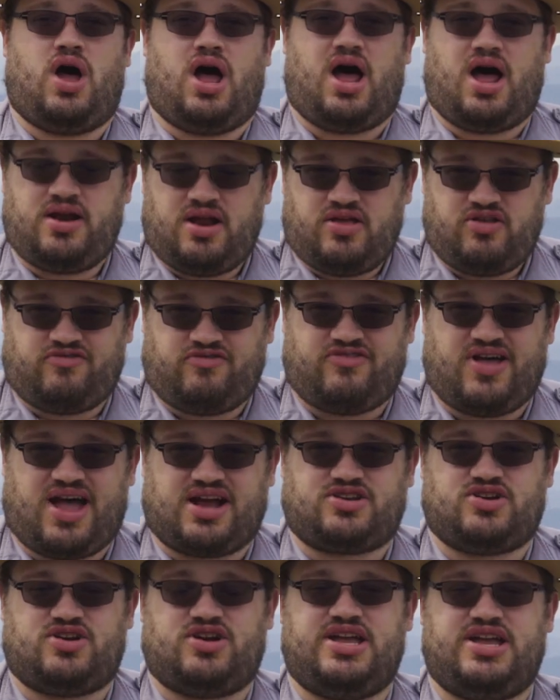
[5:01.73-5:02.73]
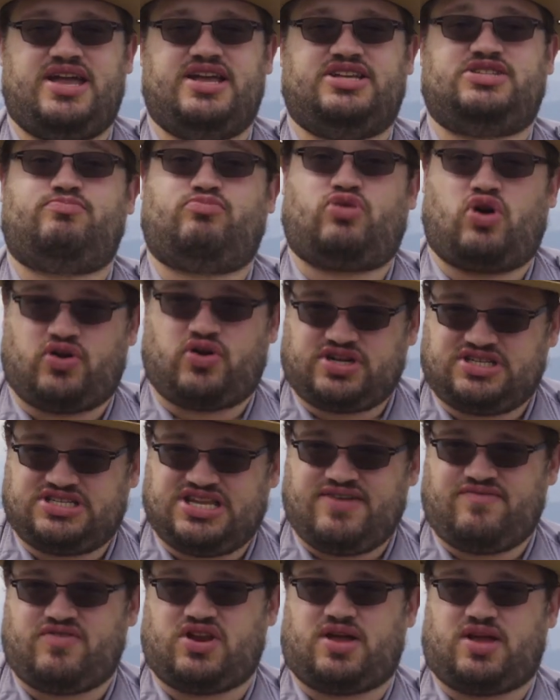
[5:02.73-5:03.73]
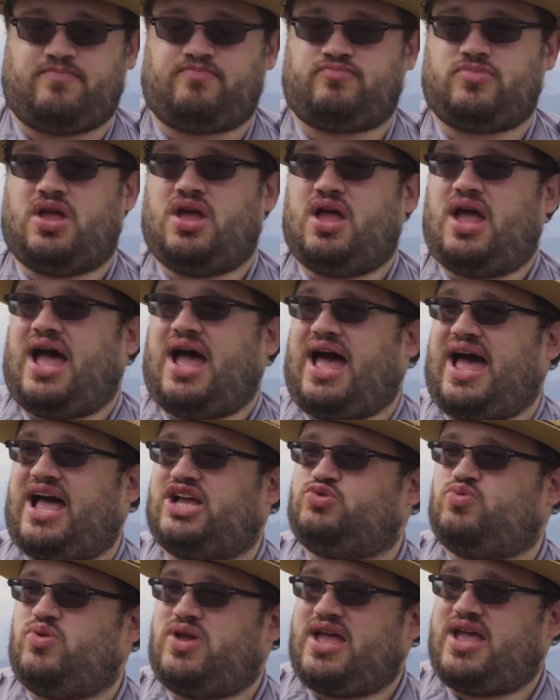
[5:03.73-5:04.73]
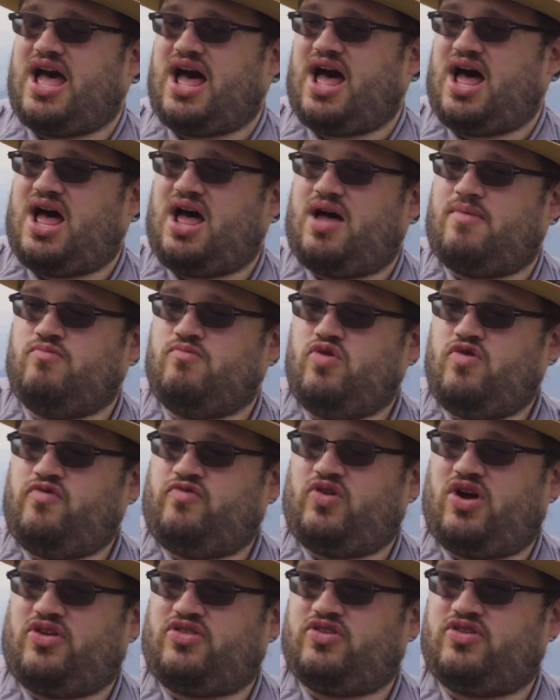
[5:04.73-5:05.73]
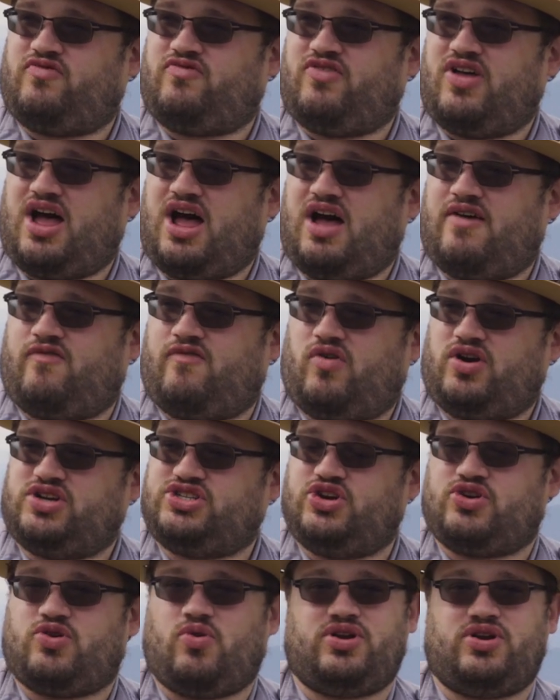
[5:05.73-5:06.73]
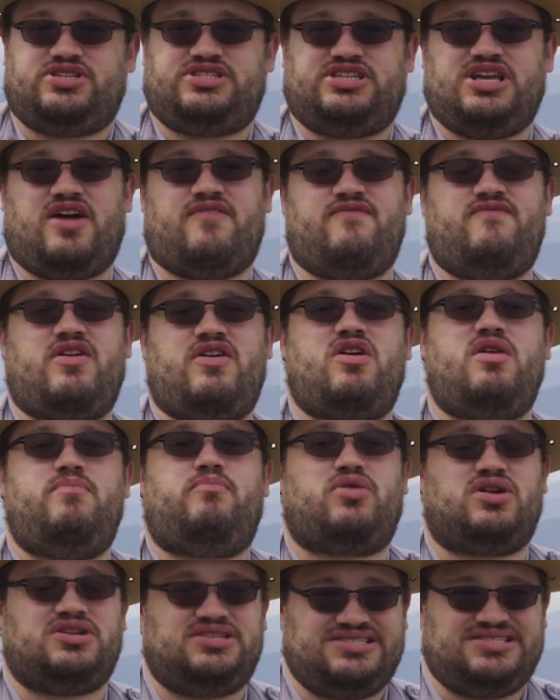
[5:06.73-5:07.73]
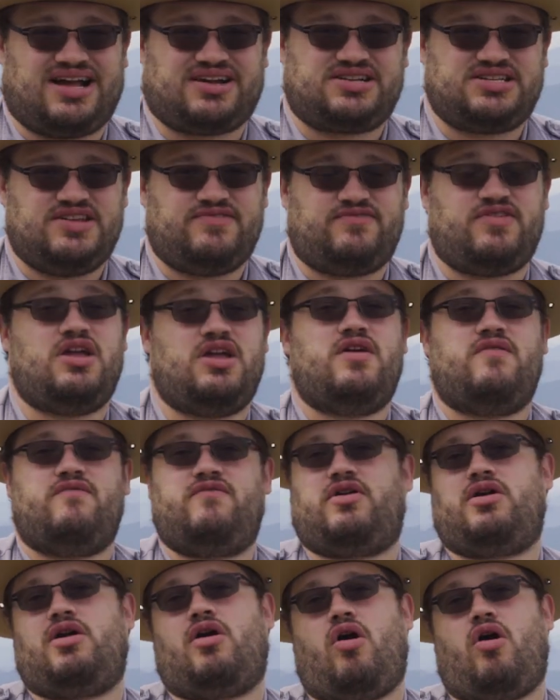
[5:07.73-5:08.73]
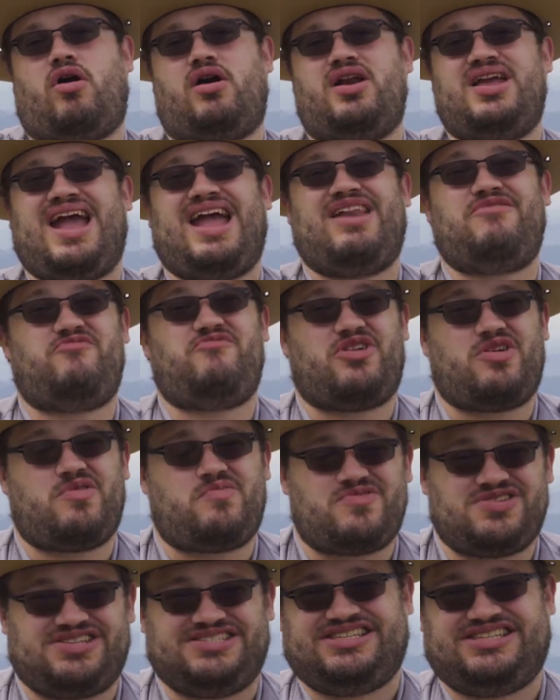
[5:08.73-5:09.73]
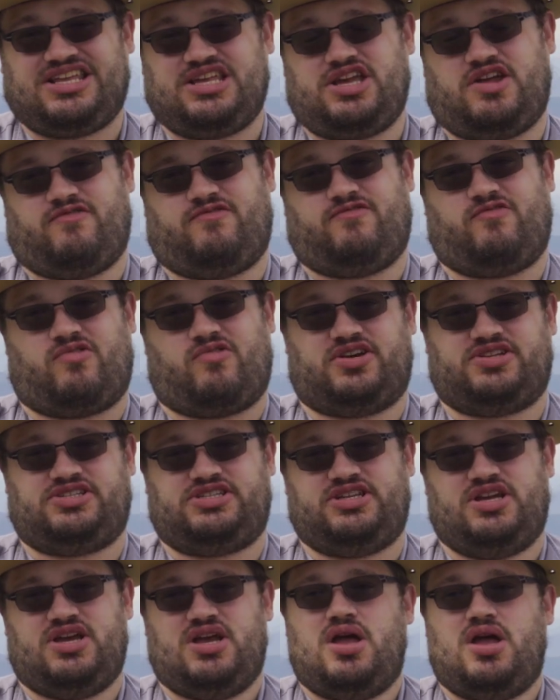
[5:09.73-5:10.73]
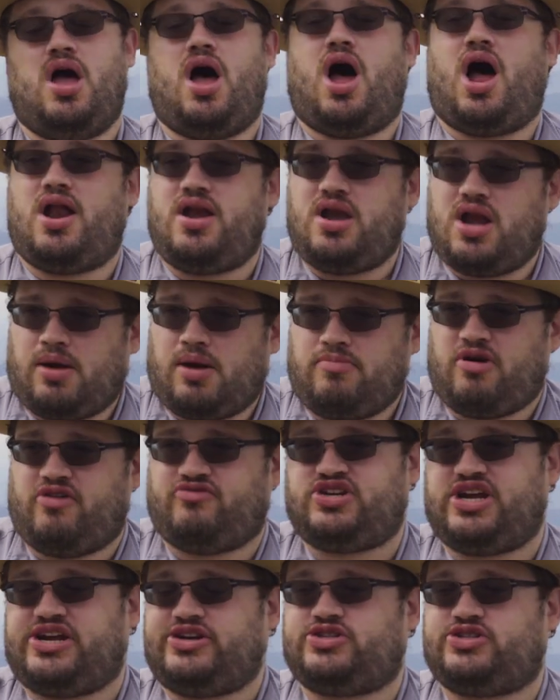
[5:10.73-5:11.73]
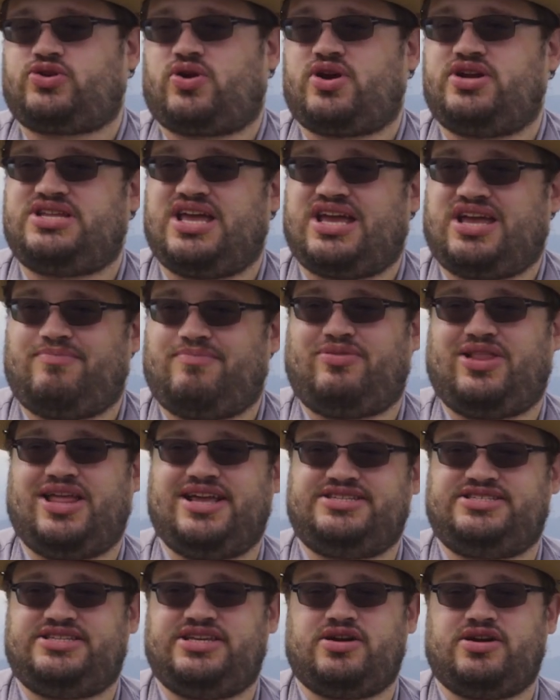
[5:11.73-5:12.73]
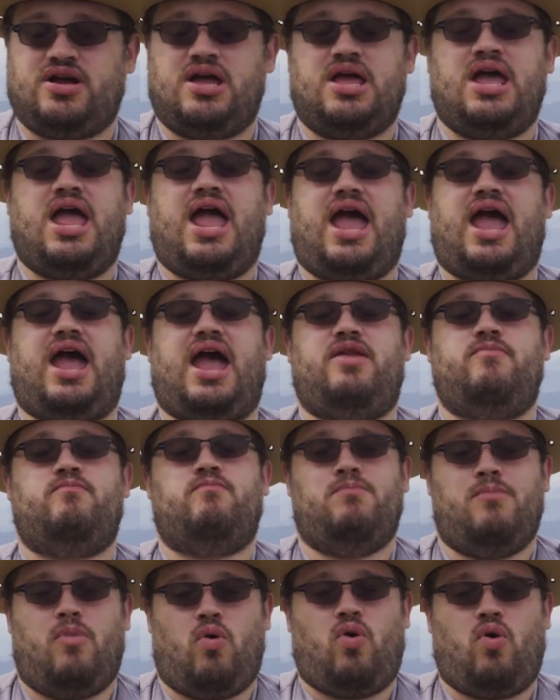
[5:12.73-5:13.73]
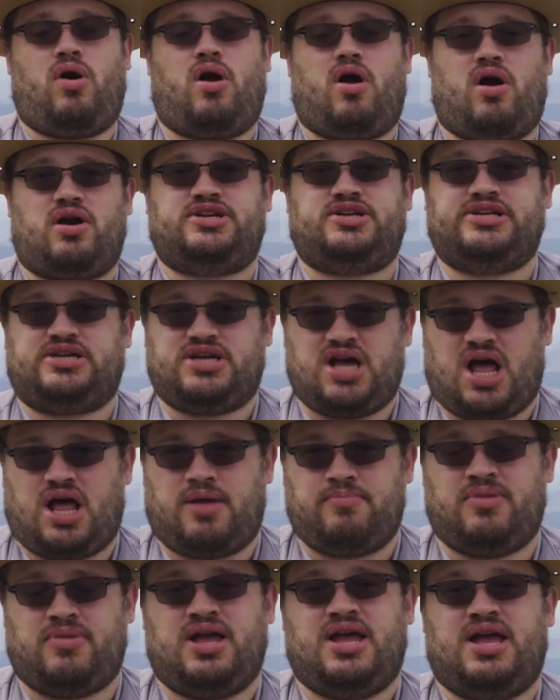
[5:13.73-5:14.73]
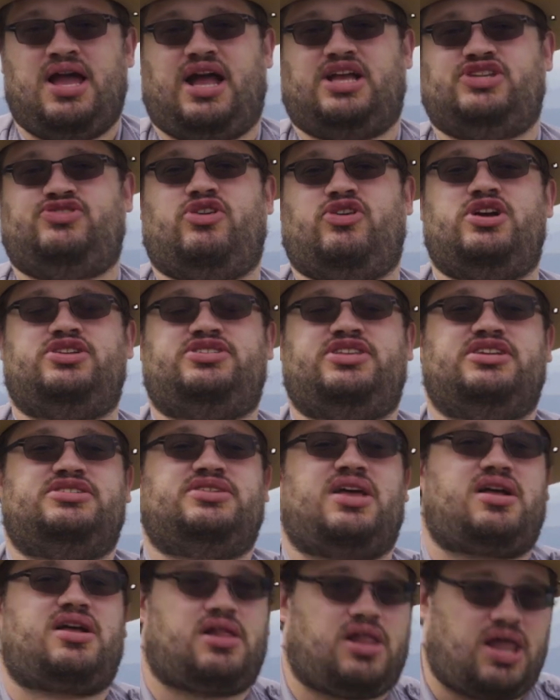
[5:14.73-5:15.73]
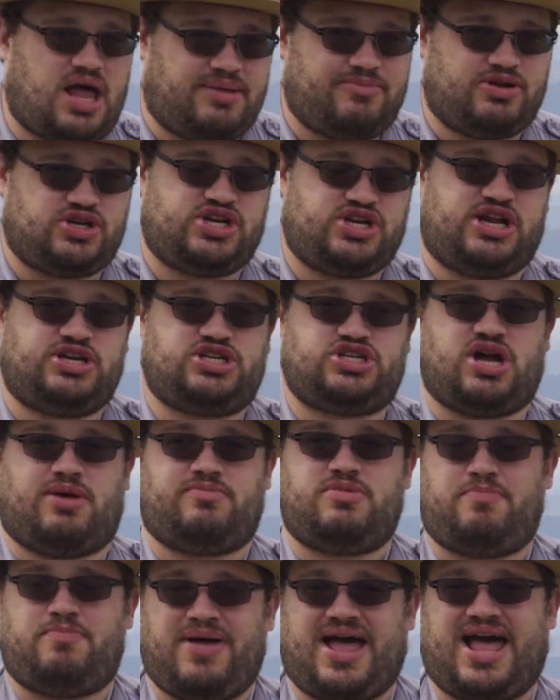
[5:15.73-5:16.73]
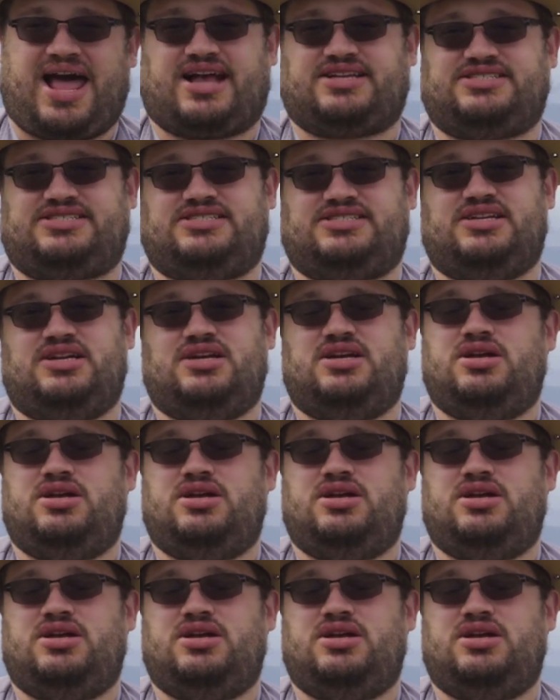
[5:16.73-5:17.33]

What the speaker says: Another factor is productivity. As we move throughout the forest, you're going to see a very productive, very hardy, and very resilient forest. A number of changes already taken place here, and more are to come as various things like climate change come to pass.